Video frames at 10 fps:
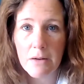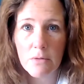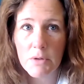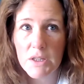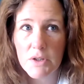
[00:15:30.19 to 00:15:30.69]
I don't
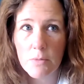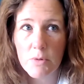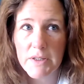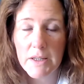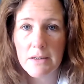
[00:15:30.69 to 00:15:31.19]
know what the
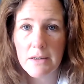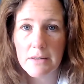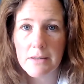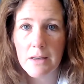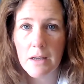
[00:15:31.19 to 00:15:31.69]
2%
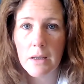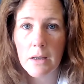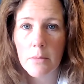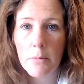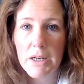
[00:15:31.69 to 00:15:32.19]
is,
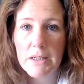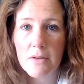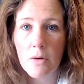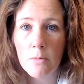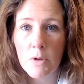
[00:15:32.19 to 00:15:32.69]
but
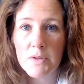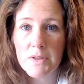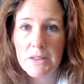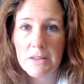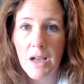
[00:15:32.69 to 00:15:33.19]
it's
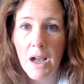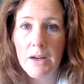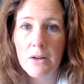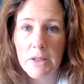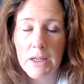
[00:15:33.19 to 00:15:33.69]
almost
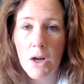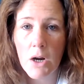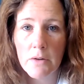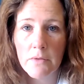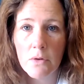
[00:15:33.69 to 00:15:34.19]
entirely
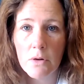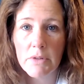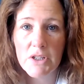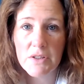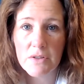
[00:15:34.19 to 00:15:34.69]
carnivore,
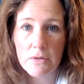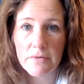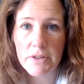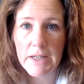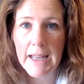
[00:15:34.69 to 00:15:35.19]
which is
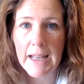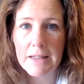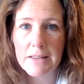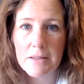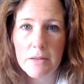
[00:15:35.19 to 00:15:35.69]
good for
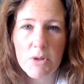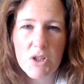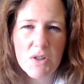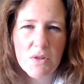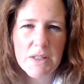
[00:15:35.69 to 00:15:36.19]
cats. And so I'm
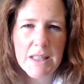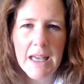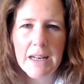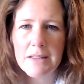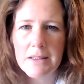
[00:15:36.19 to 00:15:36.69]
just using
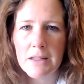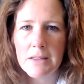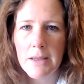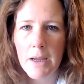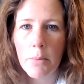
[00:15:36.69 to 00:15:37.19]
that as an
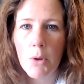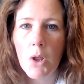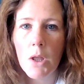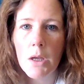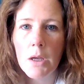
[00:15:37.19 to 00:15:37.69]
example.